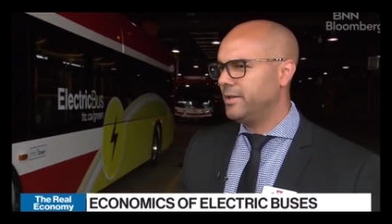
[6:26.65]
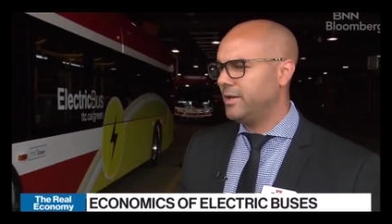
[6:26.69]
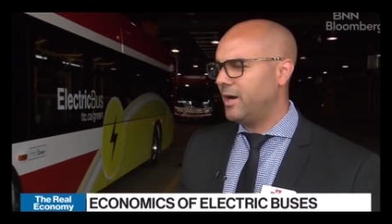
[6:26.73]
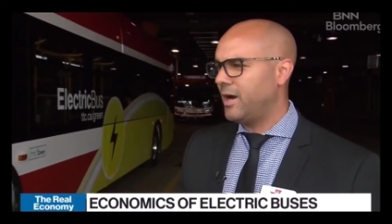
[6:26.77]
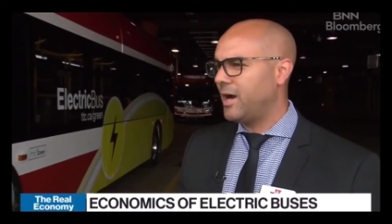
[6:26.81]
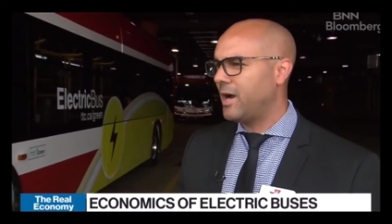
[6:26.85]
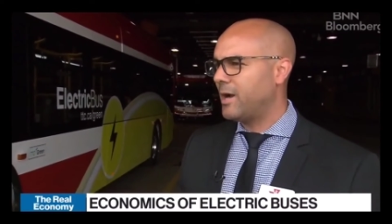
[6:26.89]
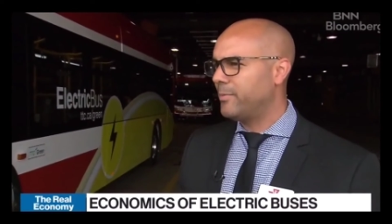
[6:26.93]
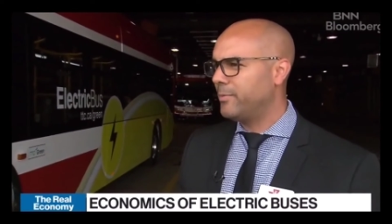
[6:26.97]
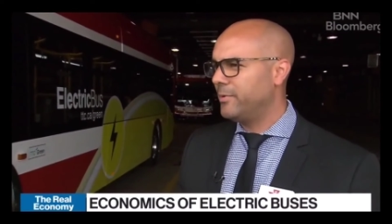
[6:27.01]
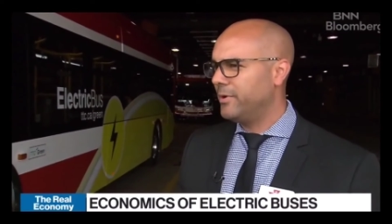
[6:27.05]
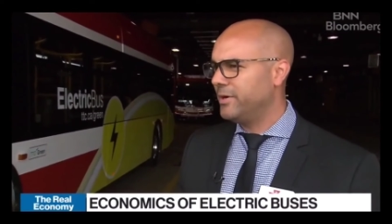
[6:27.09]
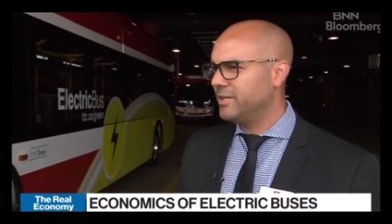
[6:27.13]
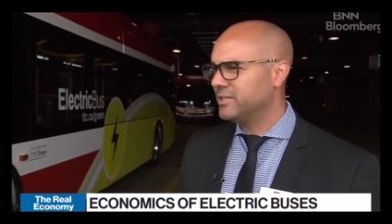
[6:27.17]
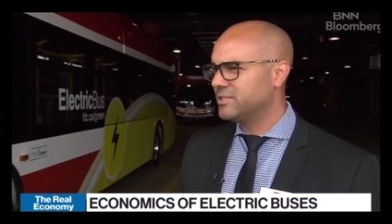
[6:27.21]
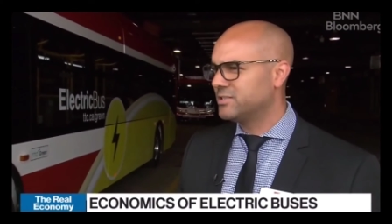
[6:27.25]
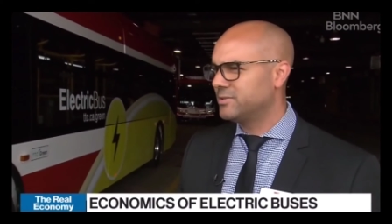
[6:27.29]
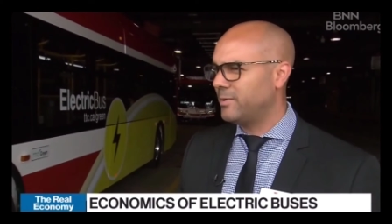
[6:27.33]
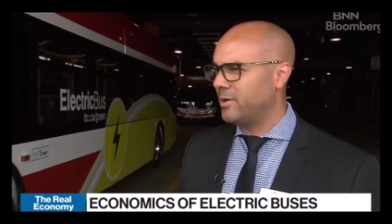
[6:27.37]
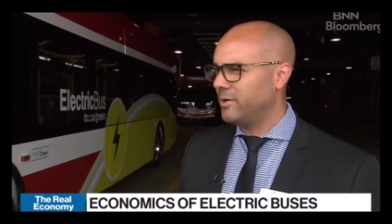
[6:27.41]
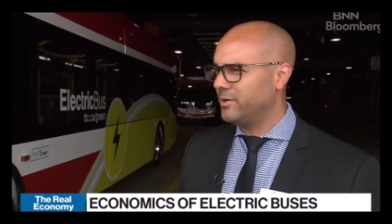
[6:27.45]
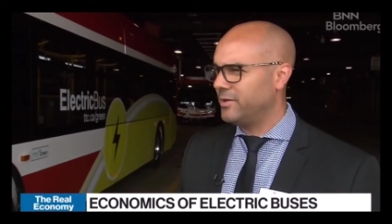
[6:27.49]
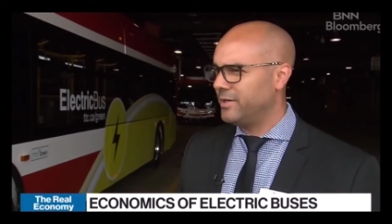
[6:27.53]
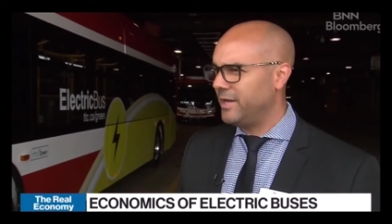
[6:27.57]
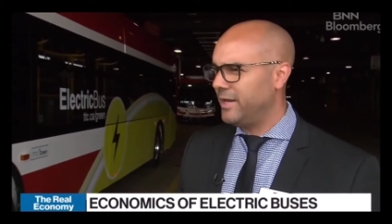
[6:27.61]
The hybrid is
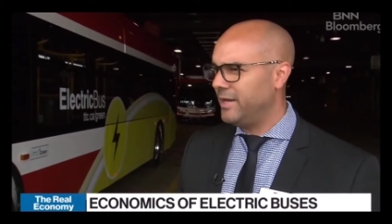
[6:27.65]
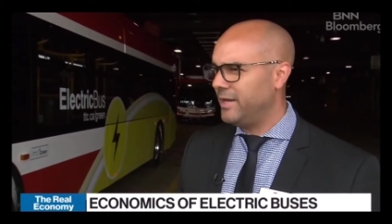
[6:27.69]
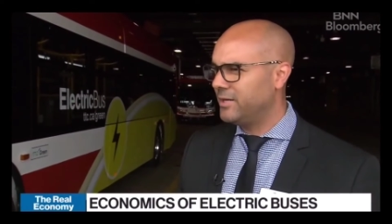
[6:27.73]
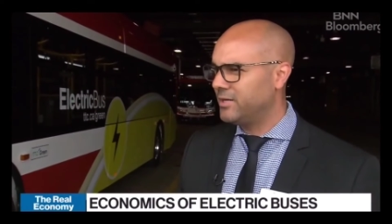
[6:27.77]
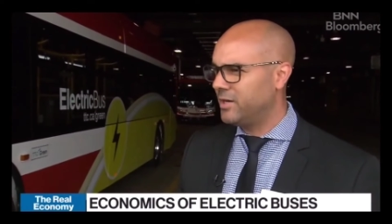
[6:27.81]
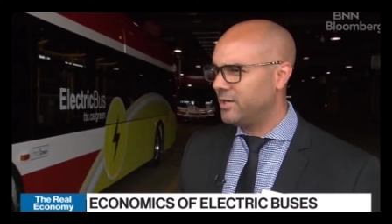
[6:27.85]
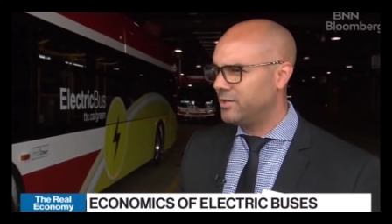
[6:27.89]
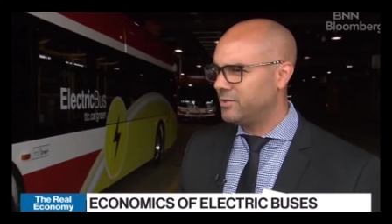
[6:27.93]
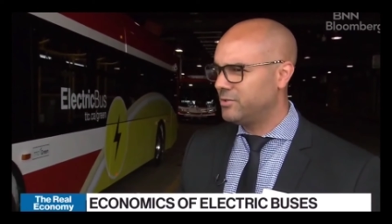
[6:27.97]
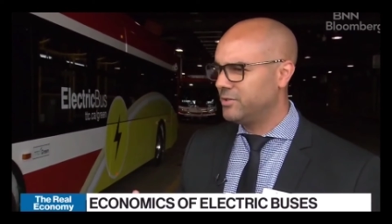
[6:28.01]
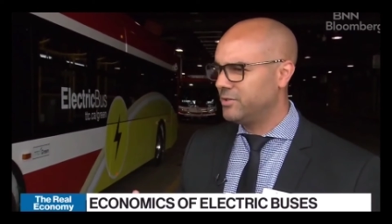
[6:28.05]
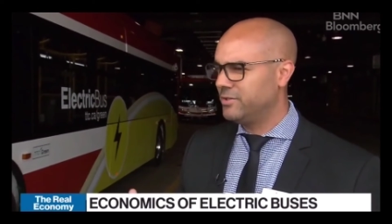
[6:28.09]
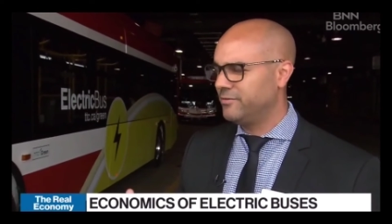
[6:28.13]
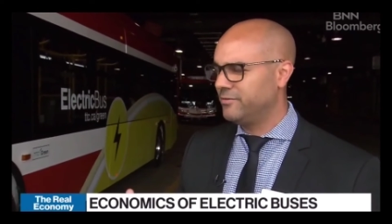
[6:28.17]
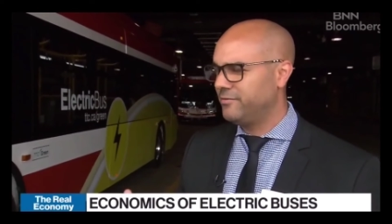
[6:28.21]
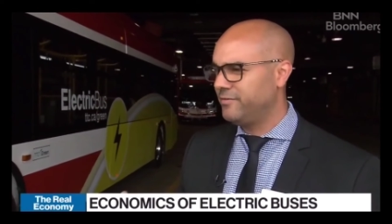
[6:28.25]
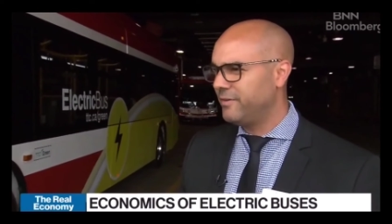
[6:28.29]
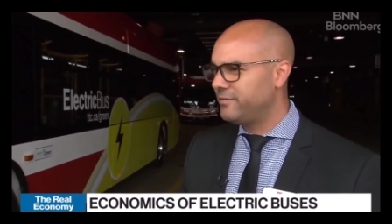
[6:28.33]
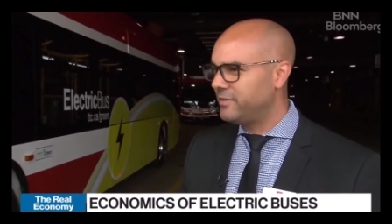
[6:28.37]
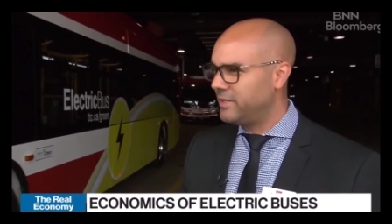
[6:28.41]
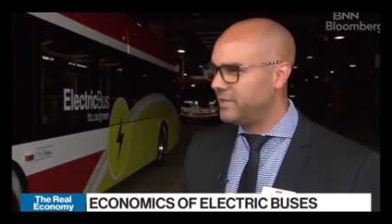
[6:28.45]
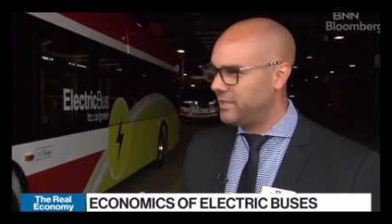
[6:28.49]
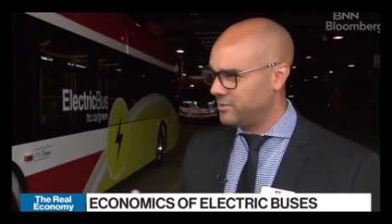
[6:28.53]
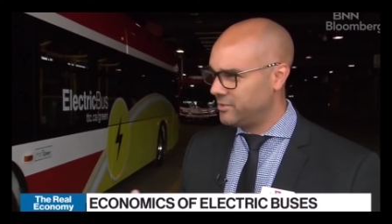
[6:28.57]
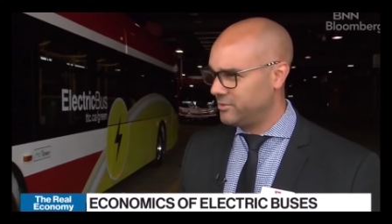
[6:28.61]
about
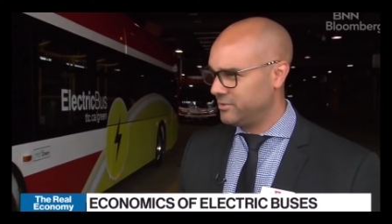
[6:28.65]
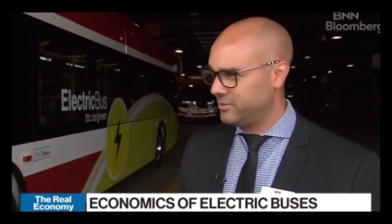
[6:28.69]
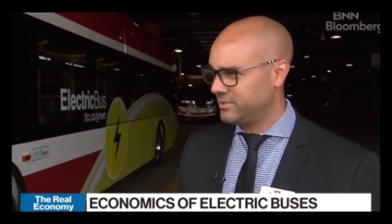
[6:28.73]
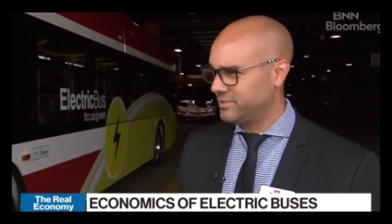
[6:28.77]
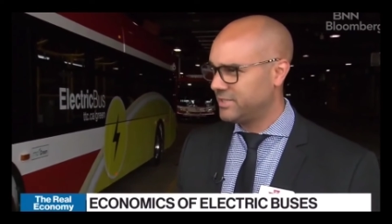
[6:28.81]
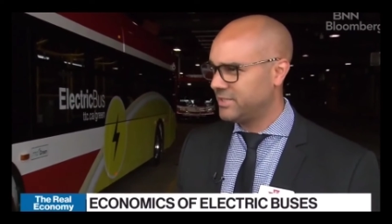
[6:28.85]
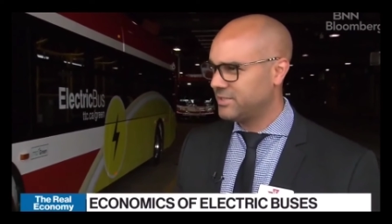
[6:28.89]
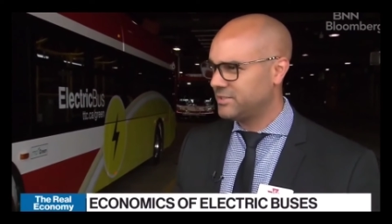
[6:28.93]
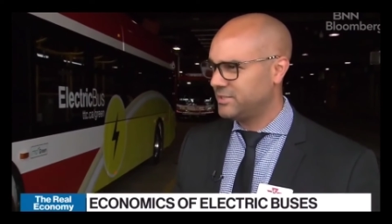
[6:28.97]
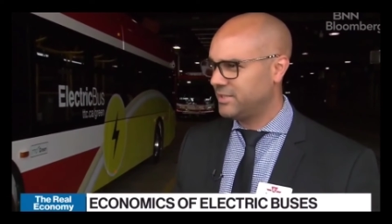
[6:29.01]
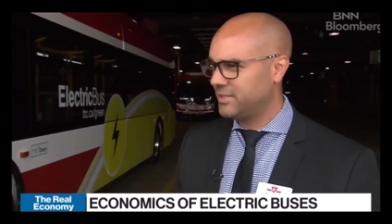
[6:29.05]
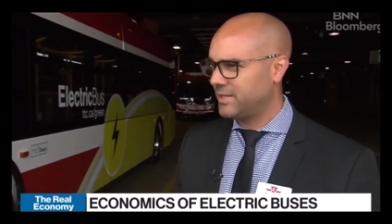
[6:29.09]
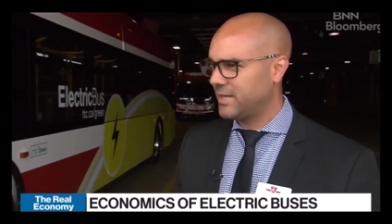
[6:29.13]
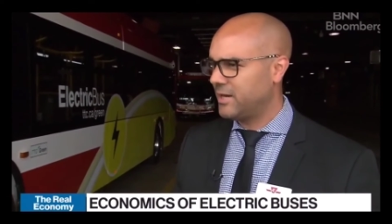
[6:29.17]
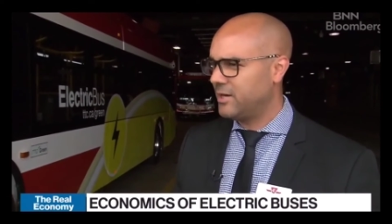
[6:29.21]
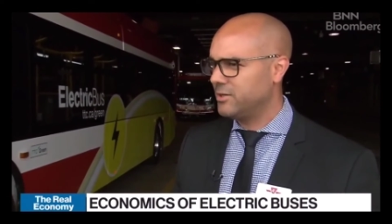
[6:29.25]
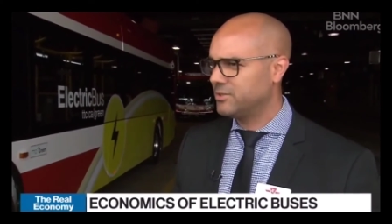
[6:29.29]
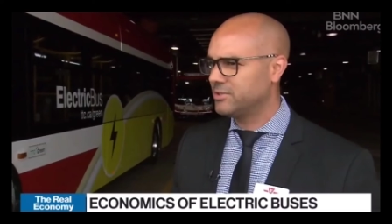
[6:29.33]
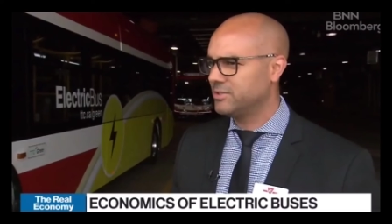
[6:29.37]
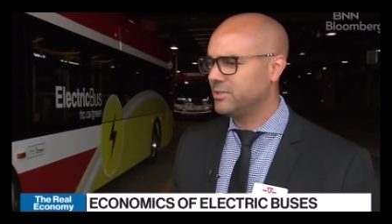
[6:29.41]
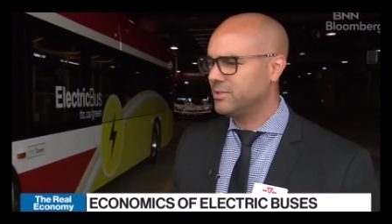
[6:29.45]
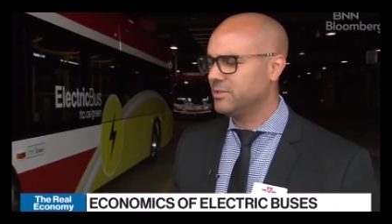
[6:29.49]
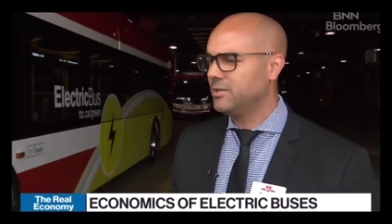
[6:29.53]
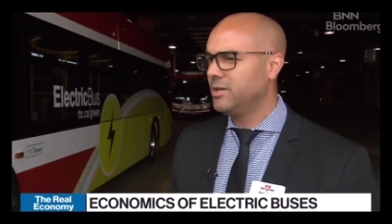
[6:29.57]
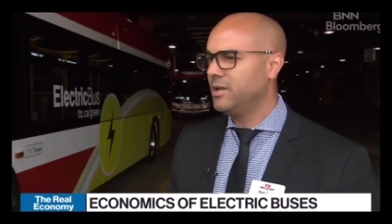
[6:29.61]
850,
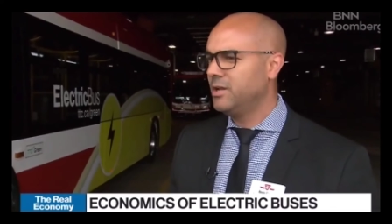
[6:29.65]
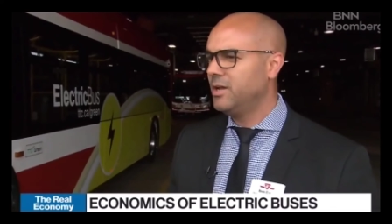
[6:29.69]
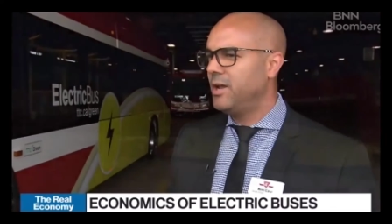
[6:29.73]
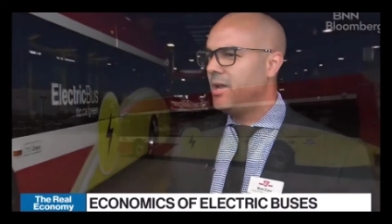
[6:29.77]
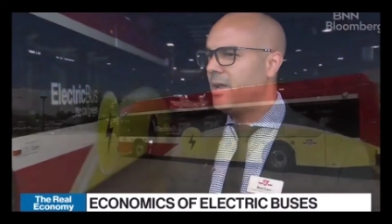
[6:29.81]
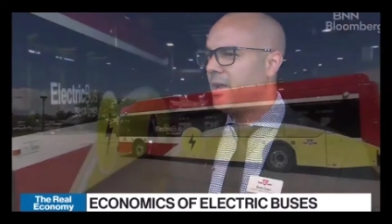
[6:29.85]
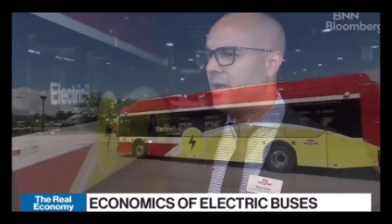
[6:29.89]
160,000.